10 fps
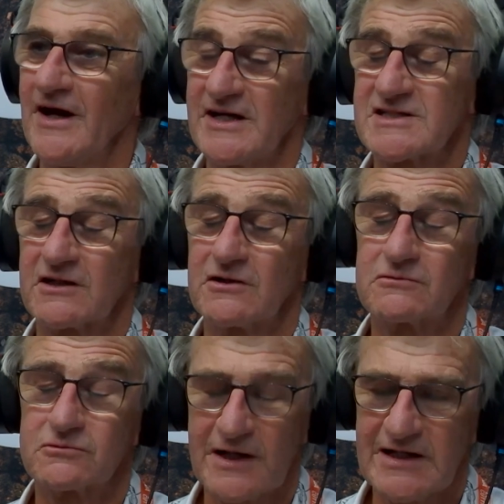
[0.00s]
And it's a
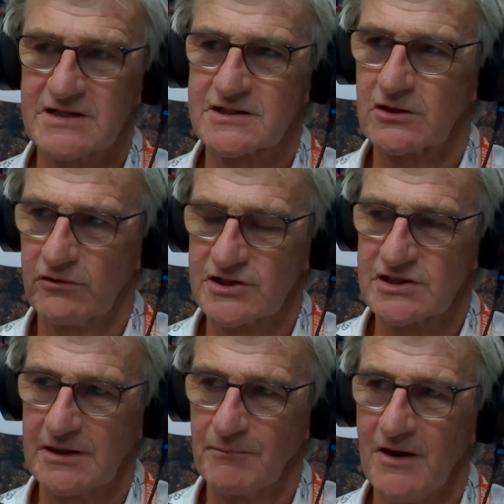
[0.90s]
great
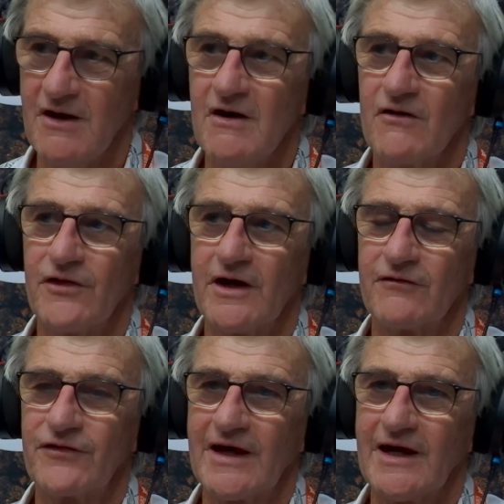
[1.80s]
scholarship
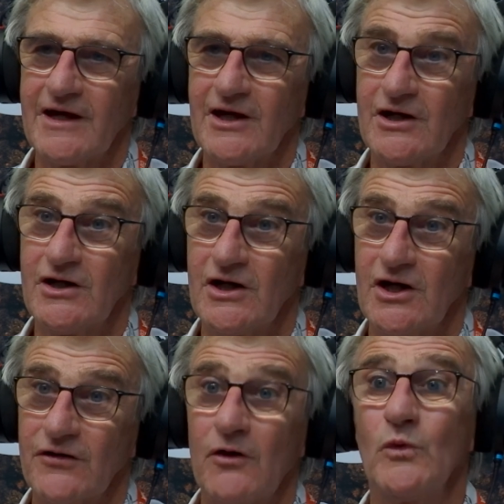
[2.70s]

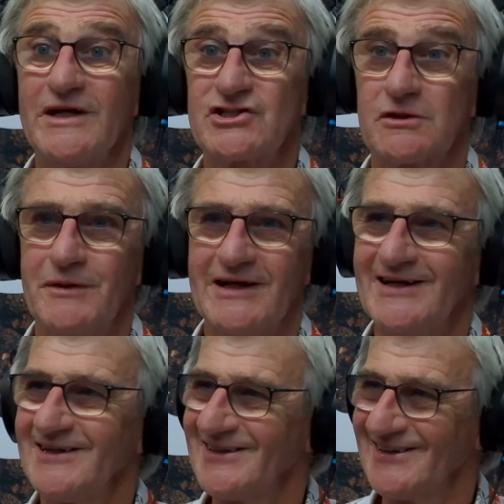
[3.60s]
that we should
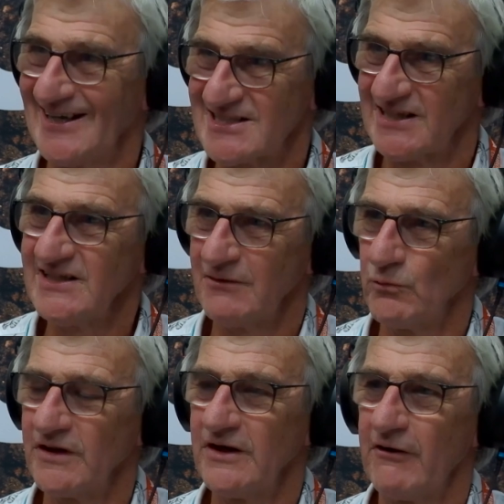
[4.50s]
be getting
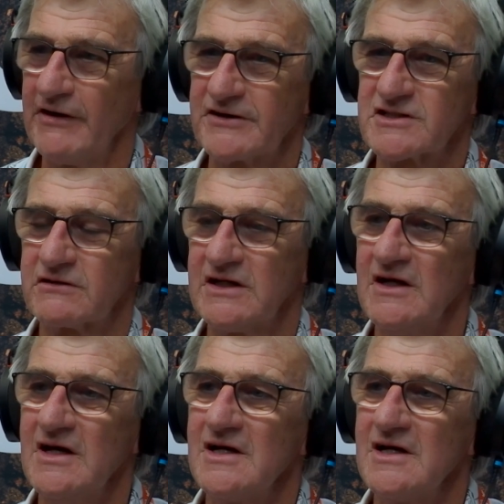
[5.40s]
within our industry.